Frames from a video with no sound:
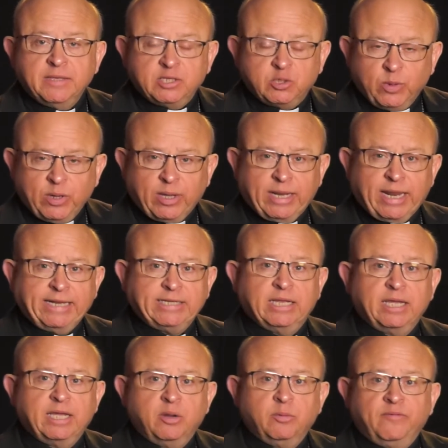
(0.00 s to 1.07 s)
This week I'd like
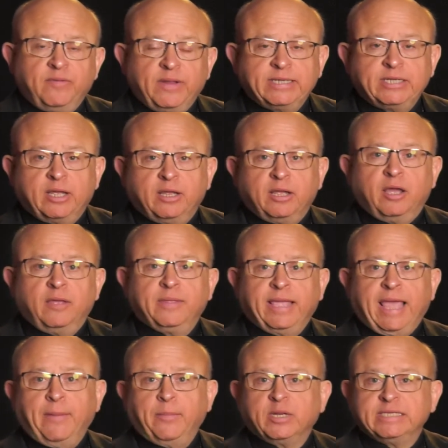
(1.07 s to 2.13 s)
to reflect on the
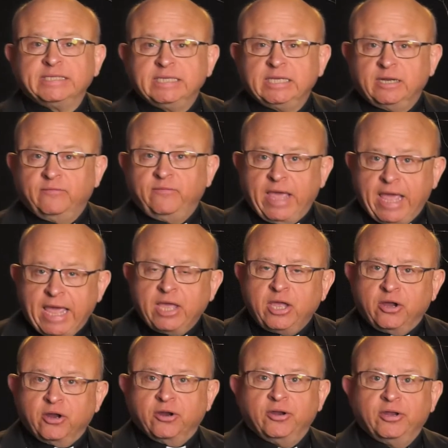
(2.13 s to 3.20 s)
capital sin of
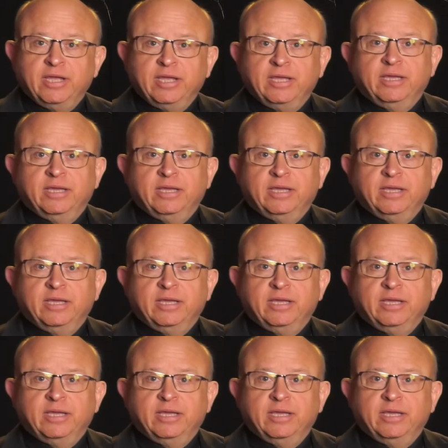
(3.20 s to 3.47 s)
anger.